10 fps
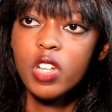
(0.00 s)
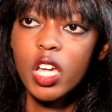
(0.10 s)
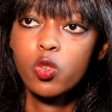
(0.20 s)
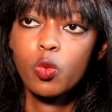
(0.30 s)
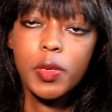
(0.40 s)

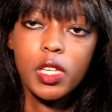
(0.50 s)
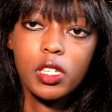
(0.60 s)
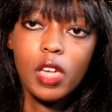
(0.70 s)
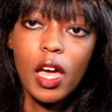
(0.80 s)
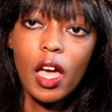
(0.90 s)
try to
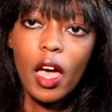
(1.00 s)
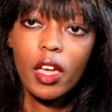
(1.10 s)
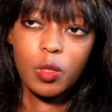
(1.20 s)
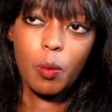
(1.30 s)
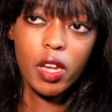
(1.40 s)
be
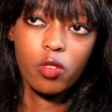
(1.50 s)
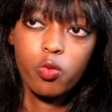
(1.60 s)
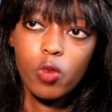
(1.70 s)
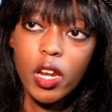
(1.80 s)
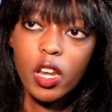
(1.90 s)
as
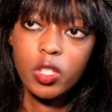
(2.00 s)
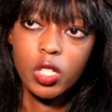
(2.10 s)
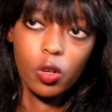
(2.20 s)
mindful and as